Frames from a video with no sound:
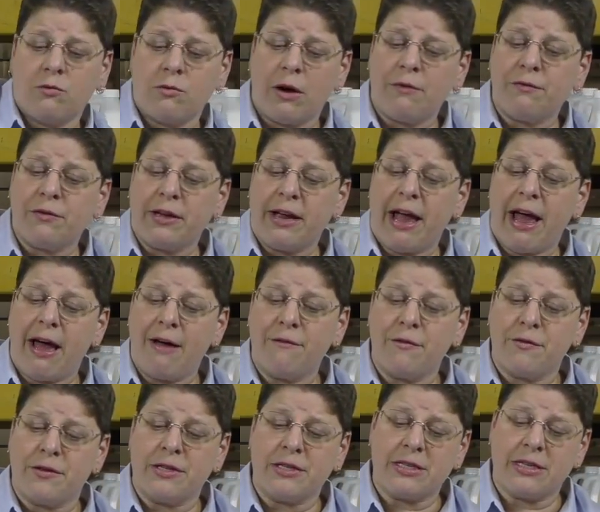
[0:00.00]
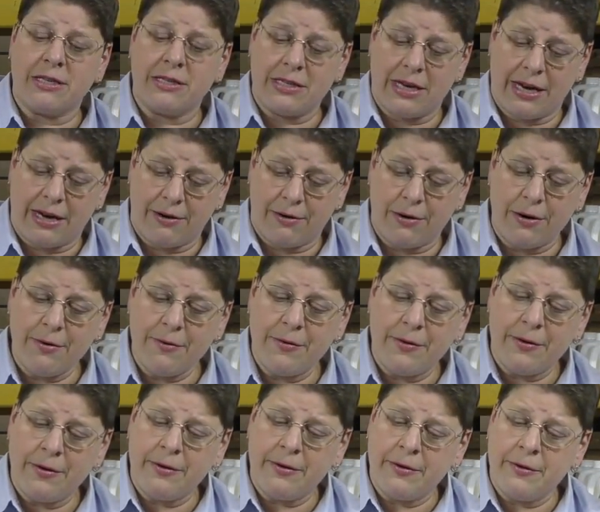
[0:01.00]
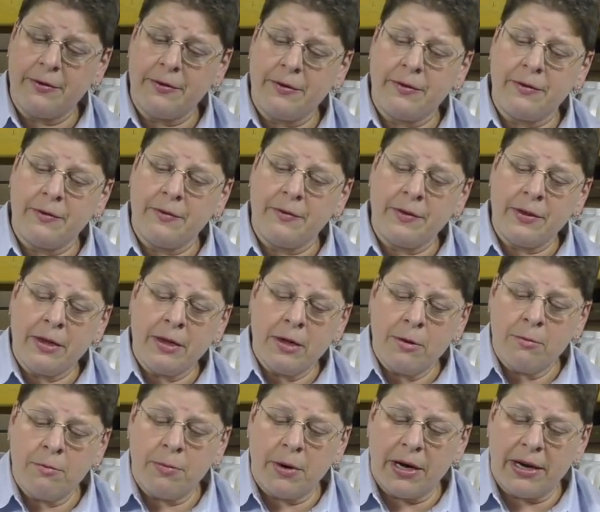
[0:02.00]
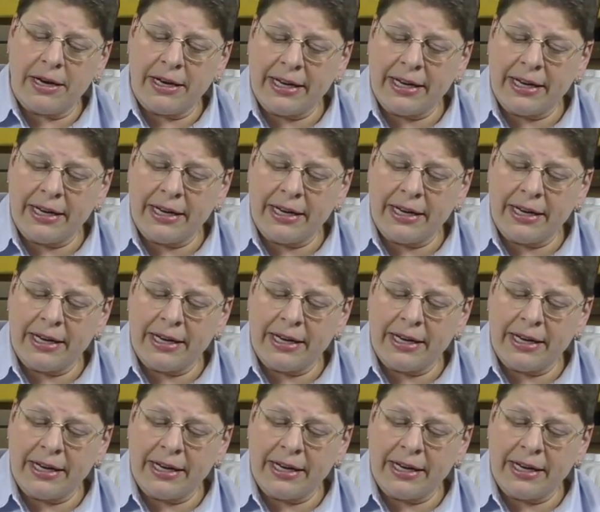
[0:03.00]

roughly half of this container. But